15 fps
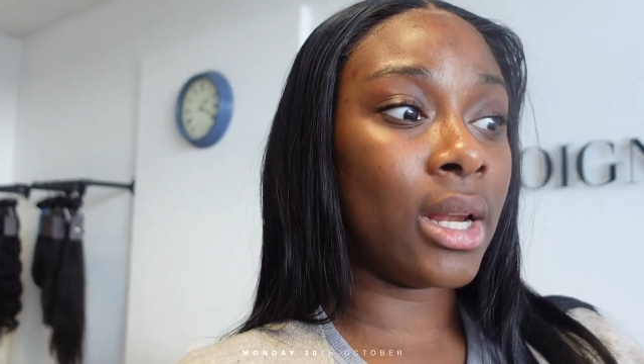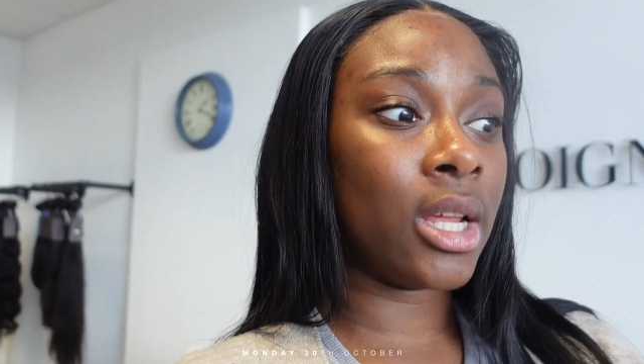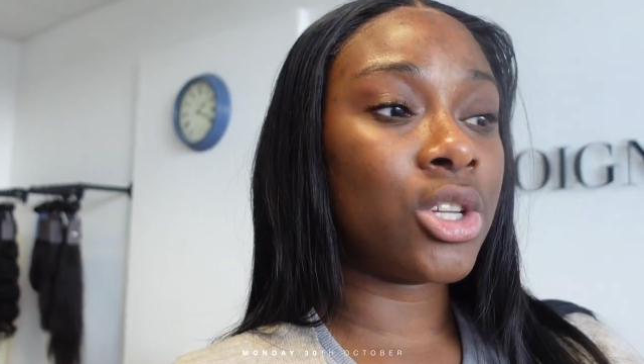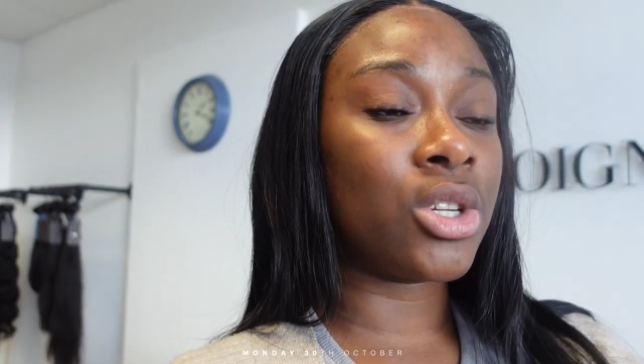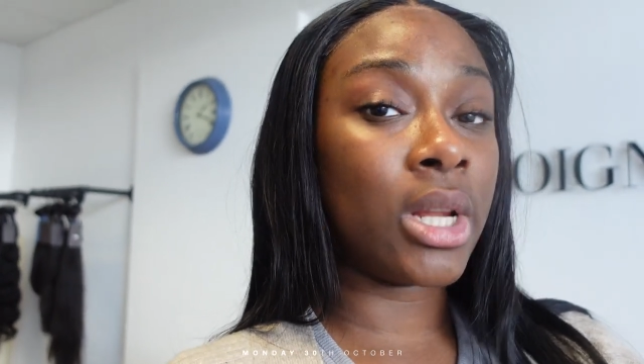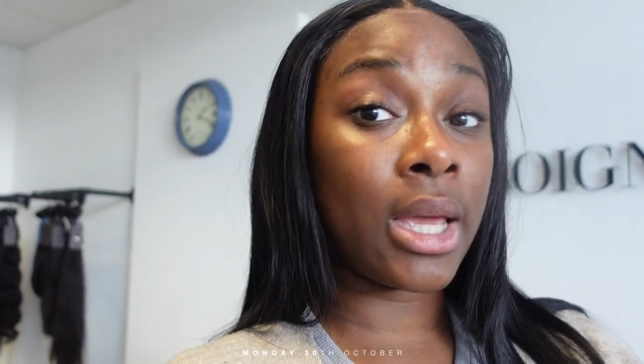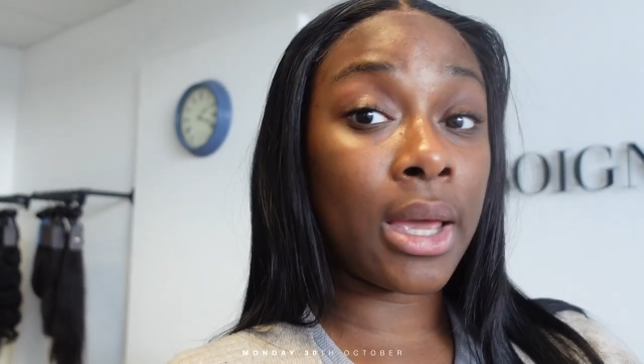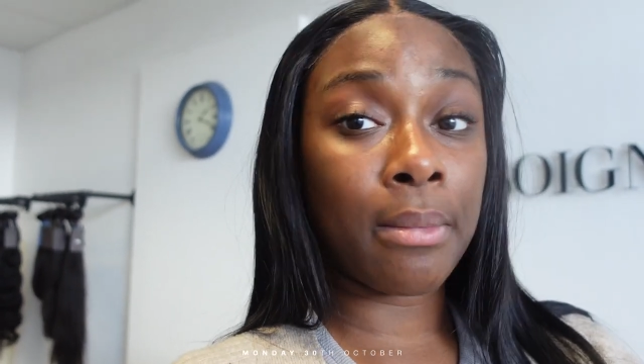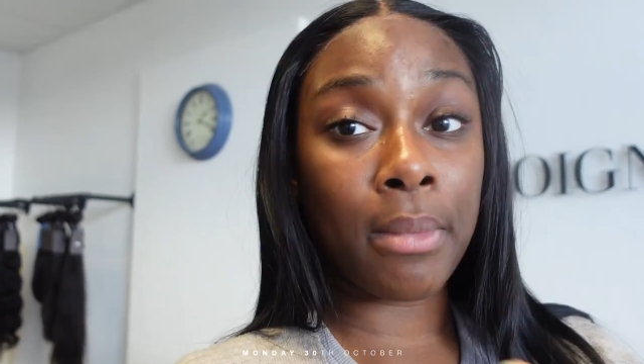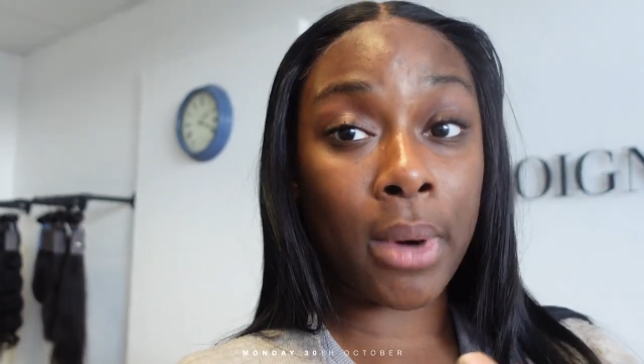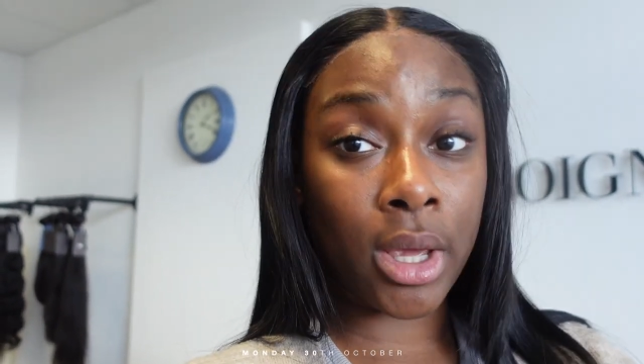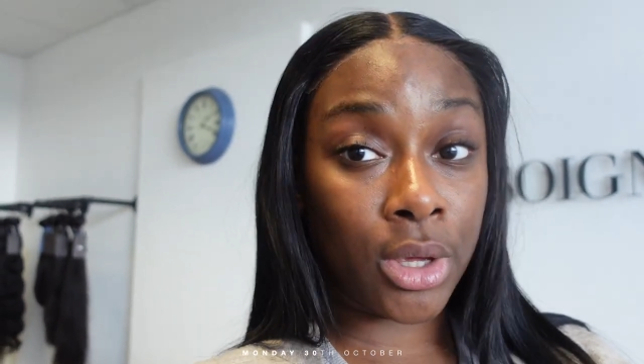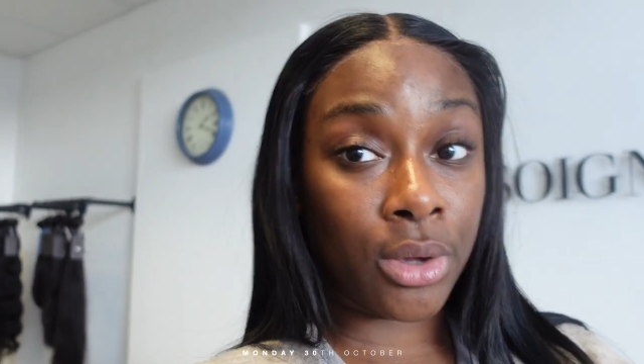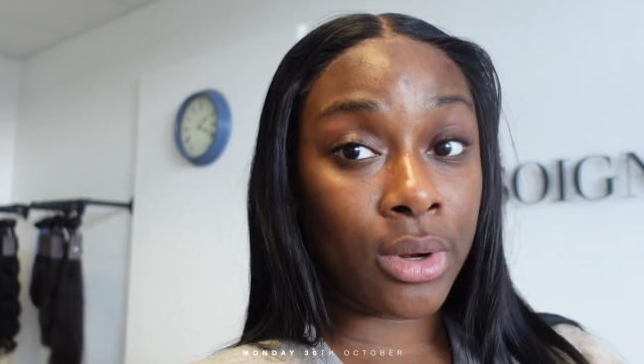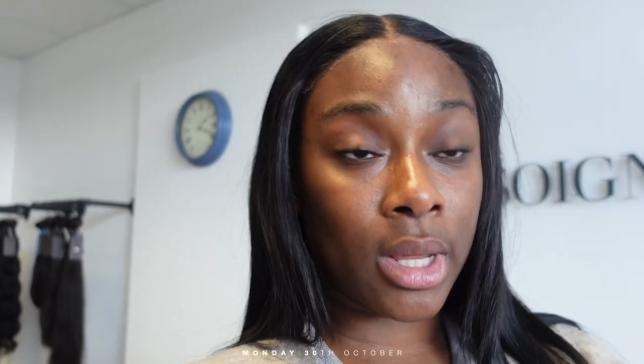literally in my
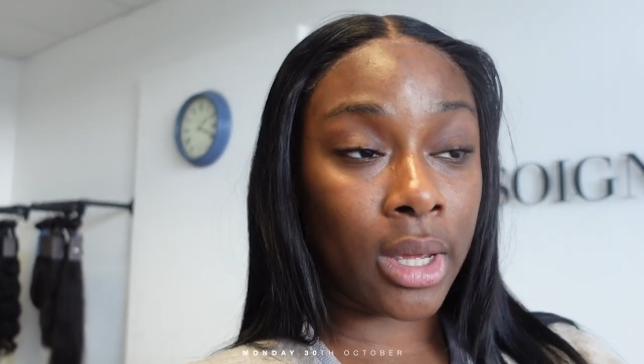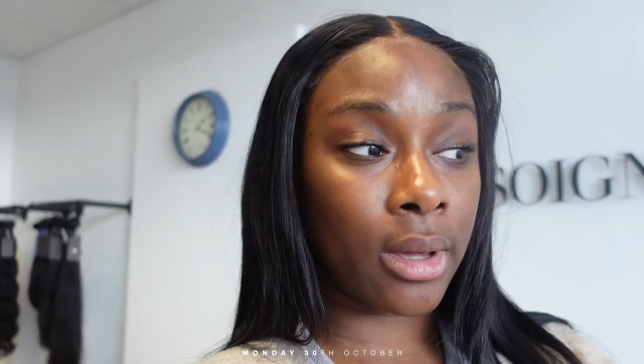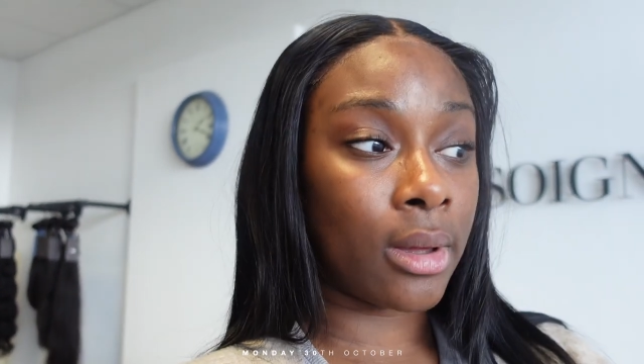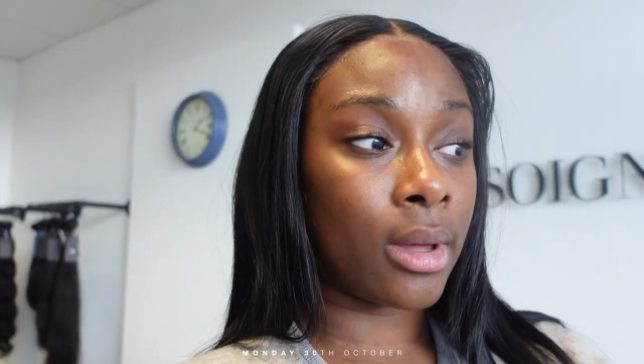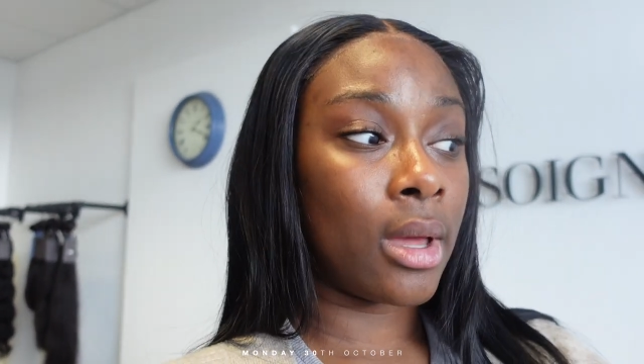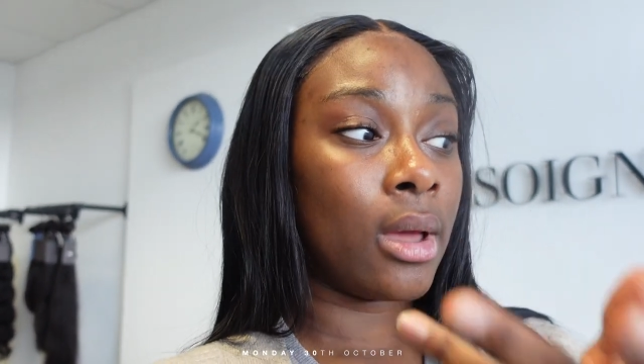unit,